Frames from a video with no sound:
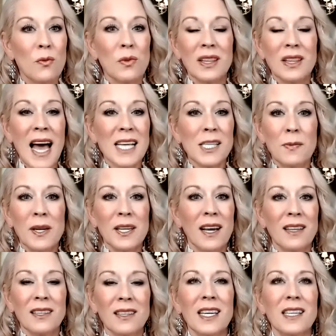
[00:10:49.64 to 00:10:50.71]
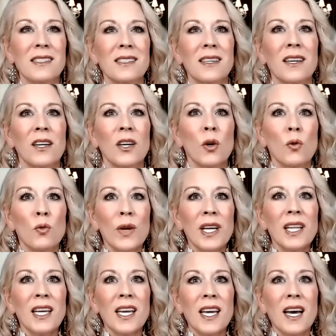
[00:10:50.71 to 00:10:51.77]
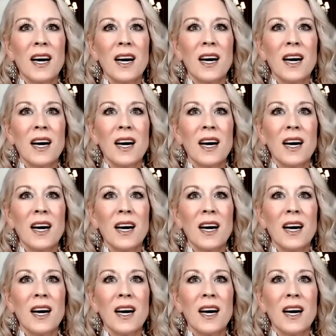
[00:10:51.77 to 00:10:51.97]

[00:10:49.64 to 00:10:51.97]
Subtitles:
last but not least, really